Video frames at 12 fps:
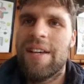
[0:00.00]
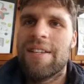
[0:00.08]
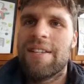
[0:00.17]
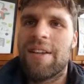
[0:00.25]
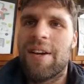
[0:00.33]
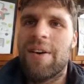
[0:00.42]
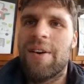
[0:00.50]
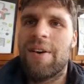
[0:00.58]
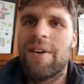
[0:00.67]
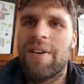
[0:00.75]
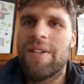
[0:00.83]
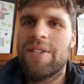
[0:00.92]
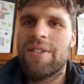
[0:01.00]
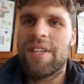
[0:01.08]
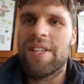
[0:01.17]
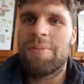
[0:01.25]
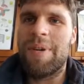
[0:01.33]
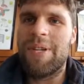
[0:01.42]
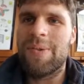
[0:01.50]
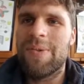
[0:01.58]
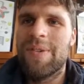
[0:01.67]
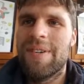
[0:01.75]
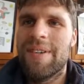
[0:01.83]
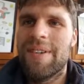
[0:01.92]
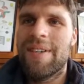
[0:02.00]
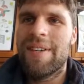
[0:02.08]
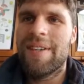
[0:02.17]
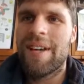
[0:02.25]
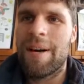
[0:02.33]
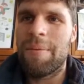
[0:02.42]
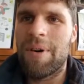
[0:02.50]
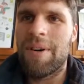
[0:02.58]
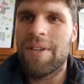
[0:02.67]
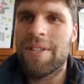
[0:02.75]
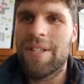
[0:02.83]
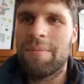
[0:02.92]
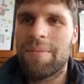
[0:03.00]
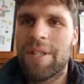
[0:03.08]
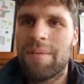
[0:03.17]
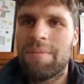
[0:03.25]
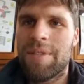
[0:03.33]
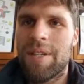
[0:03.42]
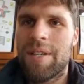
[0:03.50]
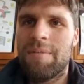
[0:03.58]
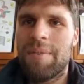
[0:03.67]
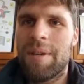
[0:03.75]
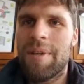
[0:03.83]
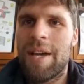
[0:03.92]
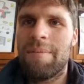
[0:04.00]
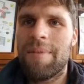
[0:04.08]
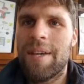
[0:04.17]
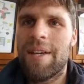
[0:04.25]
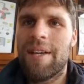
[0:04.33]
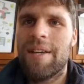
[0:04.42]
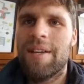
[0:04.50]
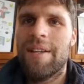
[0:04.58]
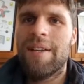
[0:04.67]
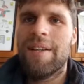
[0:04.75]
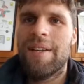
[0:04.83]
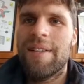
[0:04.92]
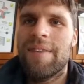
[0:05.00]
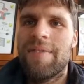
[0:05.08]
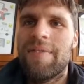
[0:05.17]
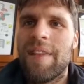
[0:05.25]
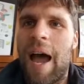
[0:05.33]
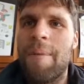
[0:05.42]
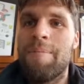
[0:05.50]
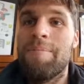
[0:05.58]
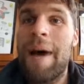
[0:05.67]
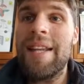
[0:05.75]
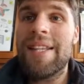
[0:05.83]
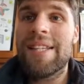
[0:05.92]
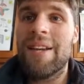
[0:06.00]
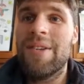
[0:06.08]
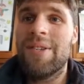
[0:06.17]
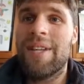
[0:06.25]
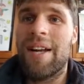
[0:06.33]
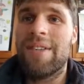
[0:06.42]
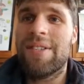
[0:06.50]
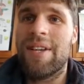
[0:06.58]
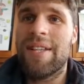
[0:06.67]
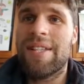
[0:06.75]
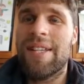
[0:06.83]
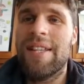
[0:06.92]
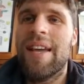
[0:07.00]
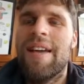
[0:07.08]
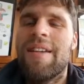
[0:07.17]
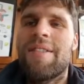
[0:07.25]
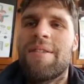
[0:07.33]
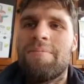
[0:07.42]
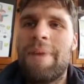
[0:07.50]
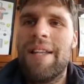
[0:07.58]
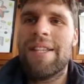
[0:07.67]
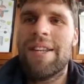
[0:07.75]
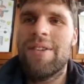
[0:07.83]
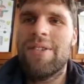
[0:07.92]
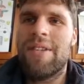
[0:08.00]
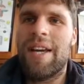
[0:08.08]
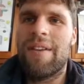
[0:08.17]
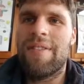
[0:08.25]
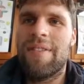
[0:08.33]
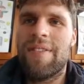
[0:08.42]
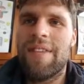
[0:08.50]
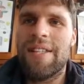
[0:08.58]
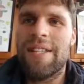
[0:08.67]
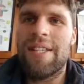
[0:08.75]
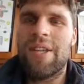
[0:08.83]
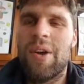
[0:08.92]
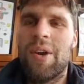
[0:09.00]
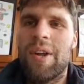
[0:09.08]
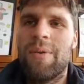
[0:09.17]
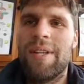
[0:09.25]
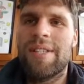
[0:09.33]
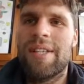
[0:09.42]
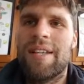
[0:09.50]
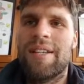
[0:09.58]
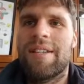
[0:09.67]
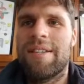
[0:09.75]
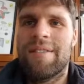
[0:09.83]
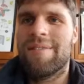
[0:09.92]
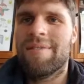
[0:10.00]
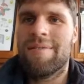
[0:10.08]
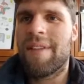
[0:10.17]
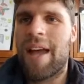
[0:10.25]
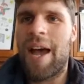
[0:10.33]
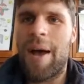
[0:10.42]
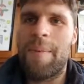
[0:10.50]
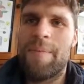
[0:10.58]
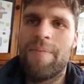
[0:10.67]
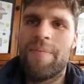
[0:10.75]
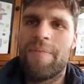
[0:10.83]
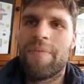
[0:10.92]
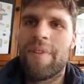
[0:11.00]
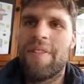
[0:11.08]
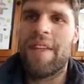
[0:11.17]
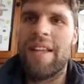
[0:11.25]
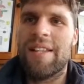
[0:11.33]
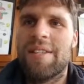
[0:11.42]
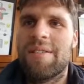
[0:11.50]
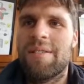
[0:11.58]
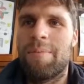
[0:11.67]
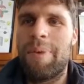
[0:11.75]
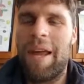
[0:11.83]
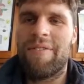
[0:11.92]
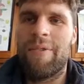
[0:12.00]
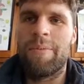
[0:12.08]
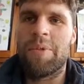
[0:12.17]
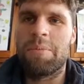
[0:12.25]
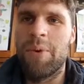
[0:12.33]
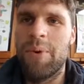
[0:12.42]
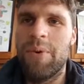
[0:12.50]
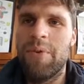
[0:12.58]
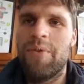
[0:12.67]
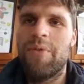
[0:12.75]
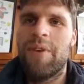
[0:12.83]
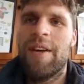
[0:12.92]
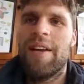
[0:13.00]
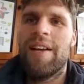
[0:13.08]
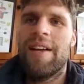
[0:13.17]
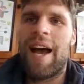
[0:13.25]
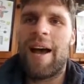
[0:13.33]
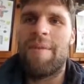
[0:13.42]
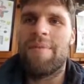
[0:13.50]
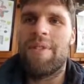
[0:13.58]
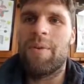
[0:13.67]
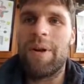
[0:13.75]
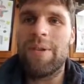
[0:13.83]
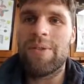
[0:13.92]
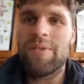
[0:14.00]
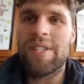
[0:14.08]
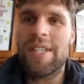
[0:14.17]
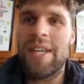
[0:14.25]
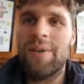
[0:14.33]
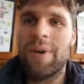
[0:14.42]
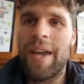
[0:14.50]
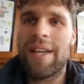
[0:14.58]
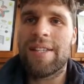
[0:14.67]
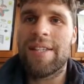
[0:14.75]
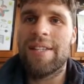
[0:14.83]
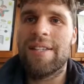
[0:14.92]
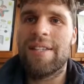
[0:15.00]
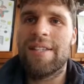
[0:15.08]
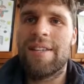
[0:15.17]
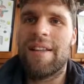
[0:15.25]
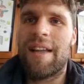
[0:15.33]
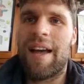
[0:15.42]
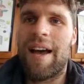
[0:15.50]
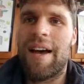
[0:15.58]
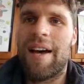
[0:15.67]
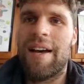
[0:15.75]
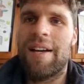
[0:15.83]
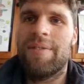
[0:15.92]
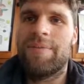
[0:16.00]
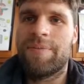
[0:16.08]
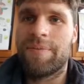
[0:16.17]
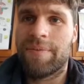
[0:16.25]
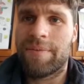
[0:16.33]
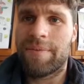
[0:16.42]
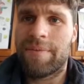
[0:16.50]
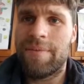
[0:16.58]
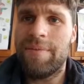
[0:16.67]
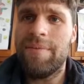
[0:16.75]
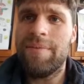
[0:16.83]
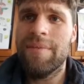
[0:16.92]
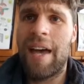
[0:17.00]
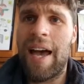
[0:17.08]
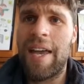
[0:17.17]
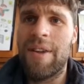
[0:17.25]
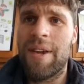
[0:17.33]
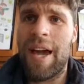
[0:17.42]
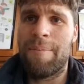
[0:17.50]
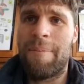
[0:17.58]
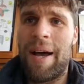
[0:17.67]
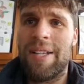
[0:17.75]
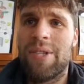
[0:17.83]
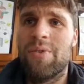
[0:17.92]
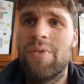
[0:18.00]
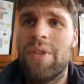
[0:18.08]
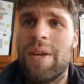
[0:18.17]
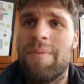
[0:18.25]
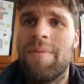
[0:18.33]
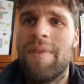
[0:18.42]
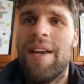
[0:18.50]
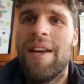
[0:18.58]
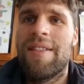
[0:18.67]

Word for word: So oh he's using a special. Come on, jump, jump, jump. Get me up there. Um, mud slows you down, so you can see the mud slows you down. There's these turning ones that um, that's the platforms move. Um, the ones with steel X's, uh, uh, you can't pass through them.